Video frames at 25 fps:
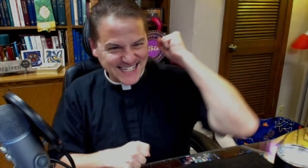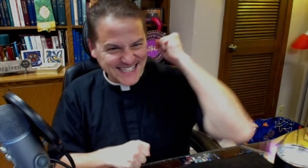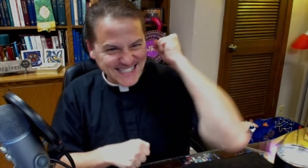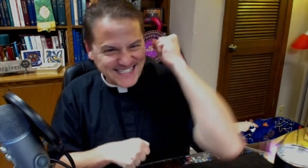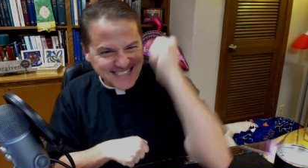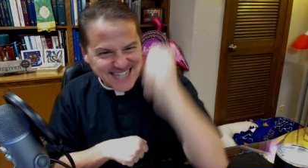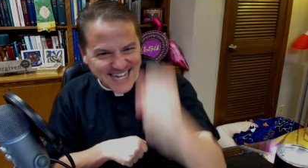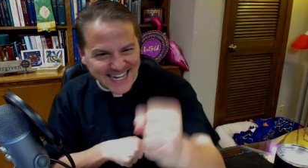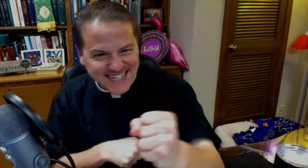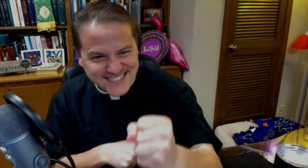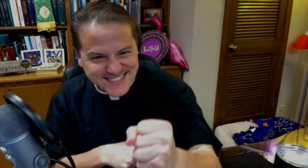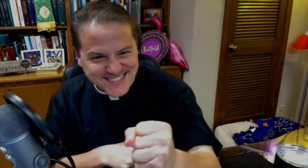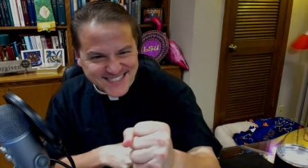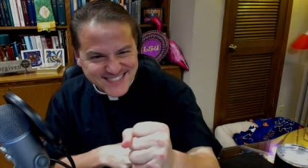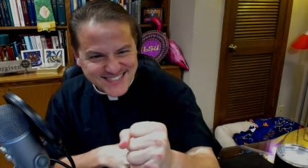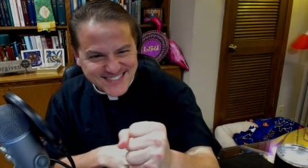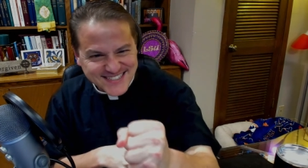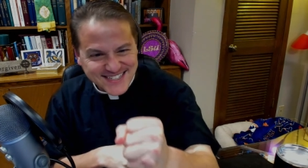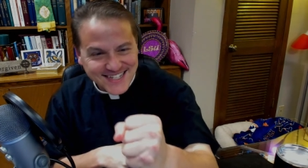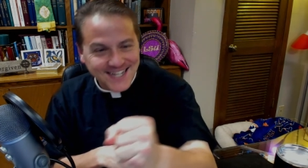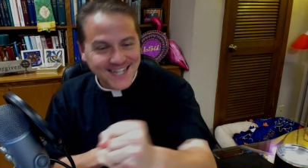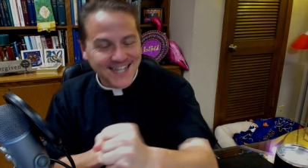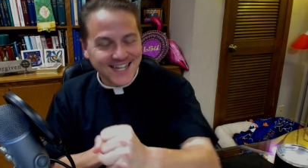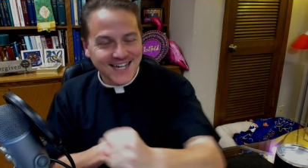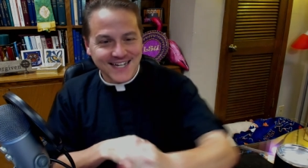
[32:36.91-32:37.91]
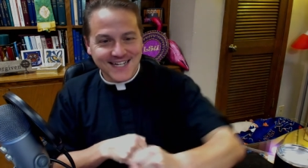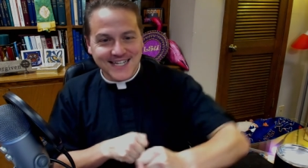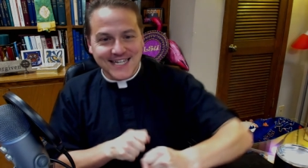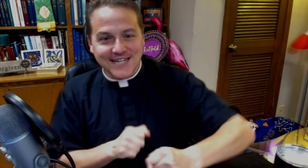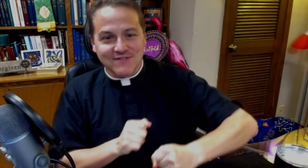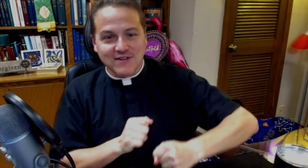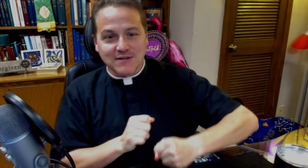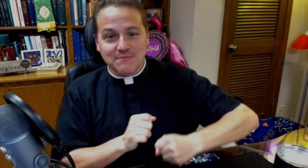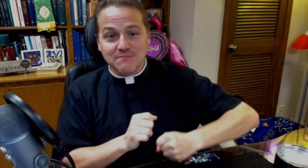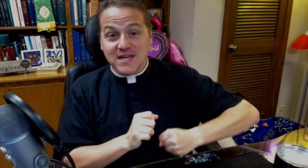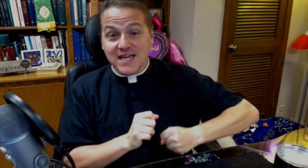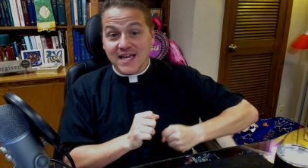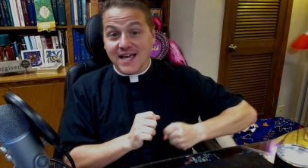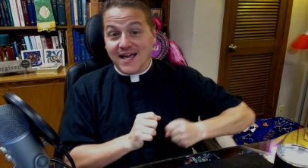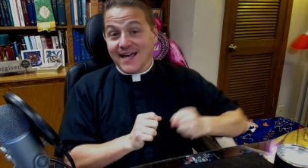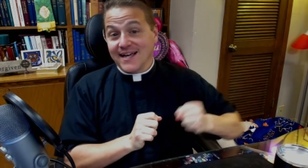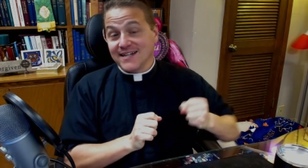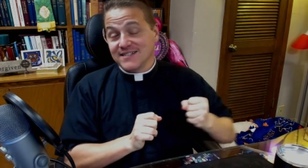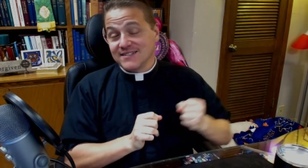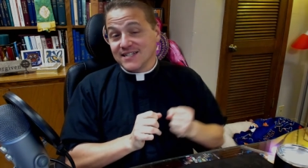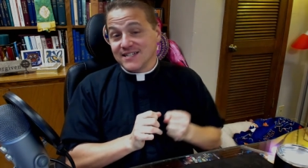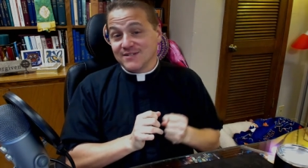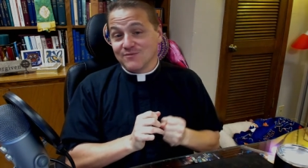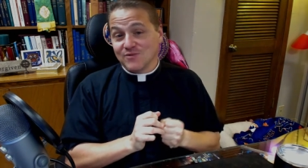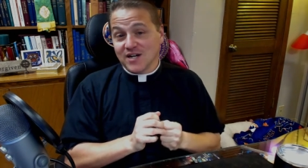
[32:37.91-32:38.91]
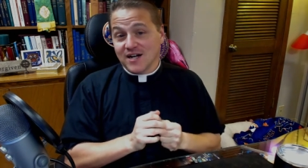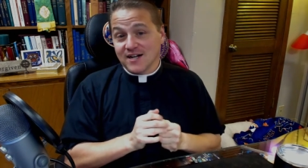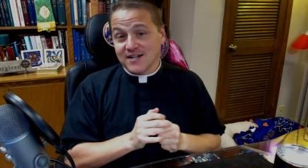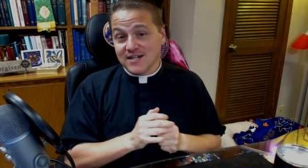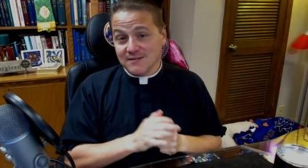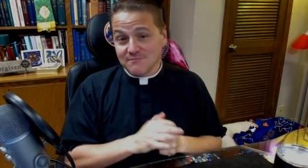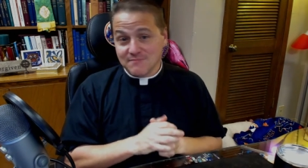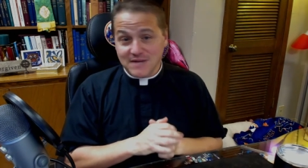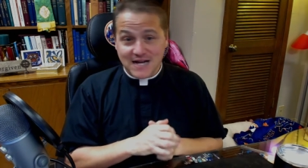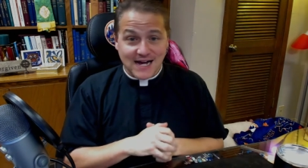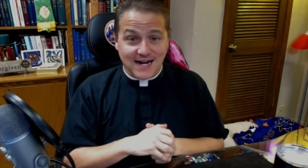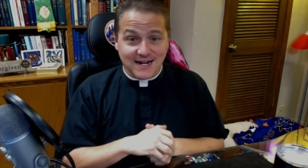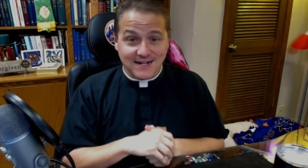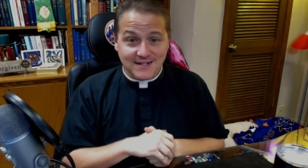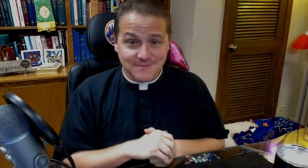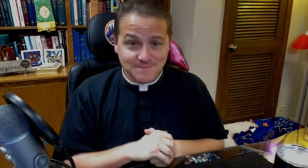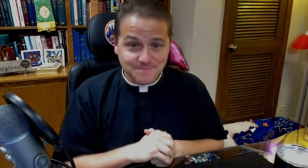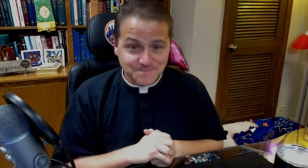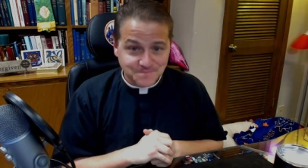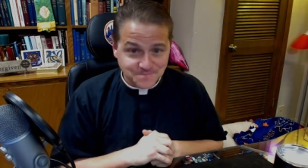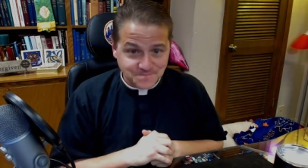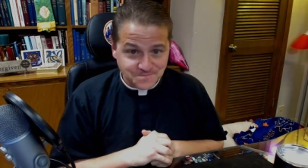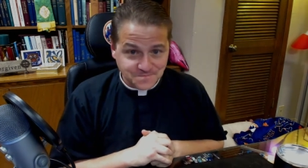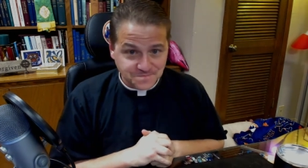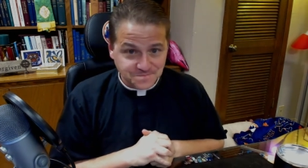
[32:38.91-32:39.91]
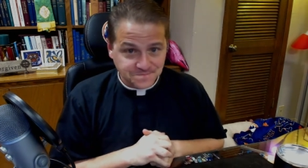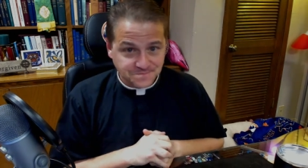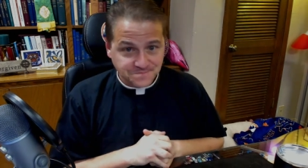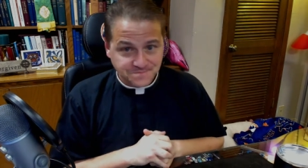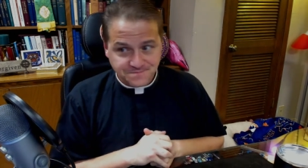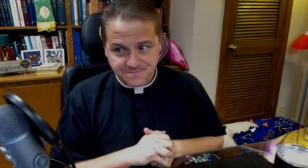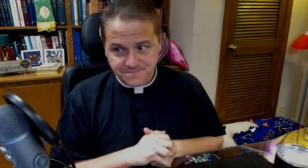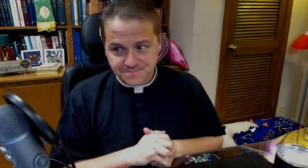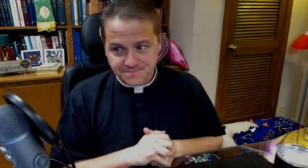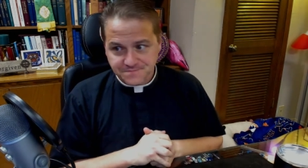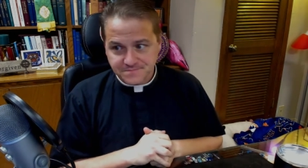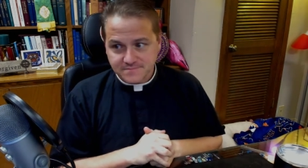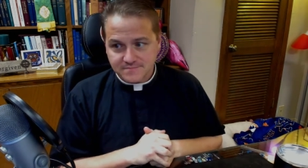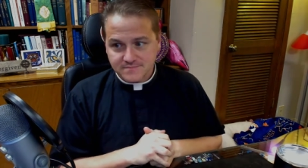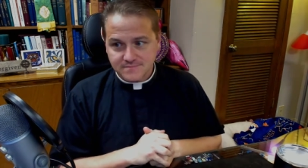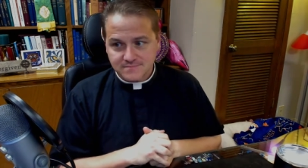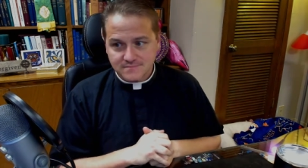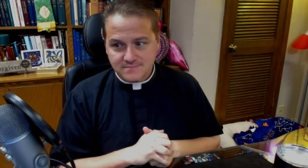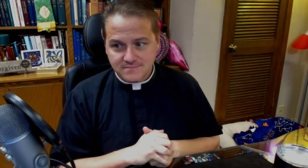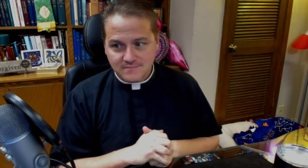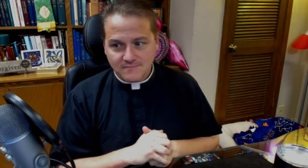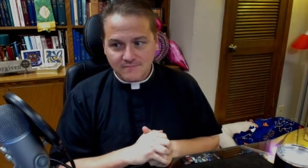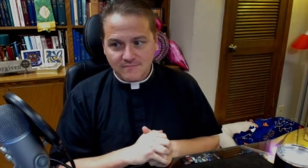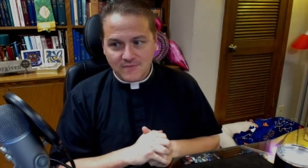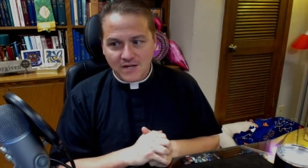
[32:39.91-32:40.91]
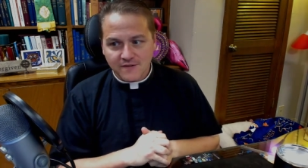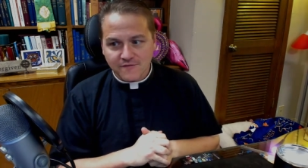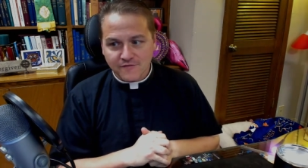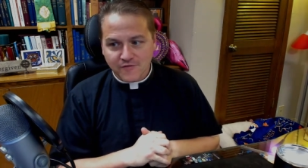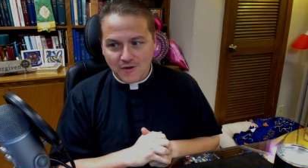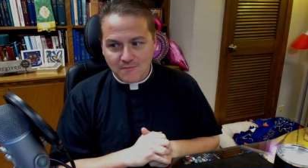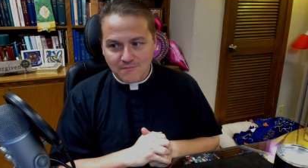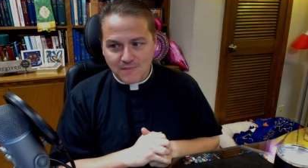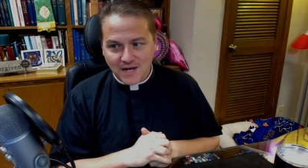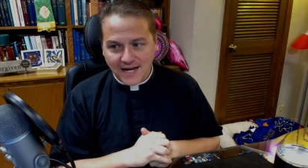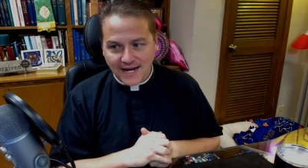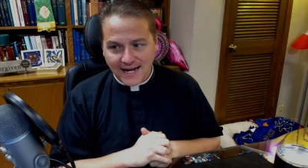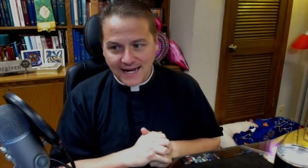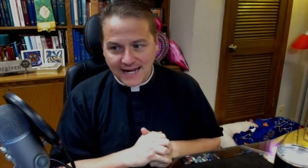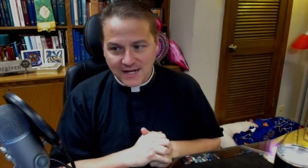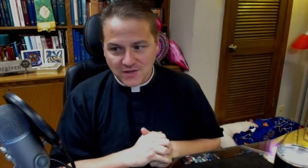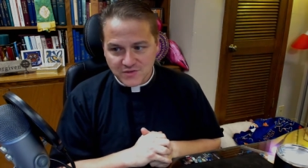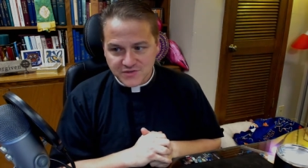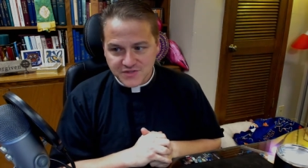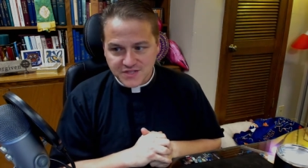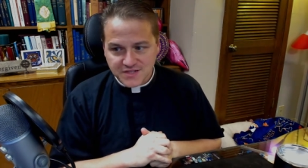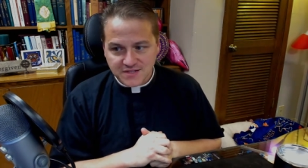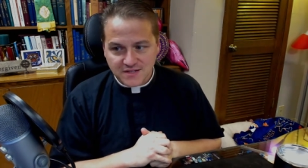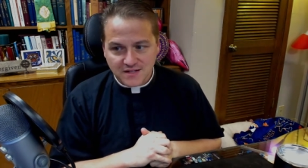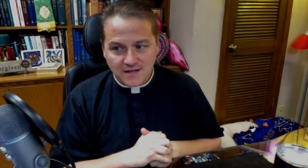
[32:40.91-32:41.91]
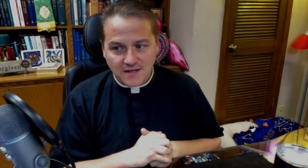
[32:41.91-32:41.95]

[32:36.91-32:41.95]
Yes, giving me eighteen when I come back from my house.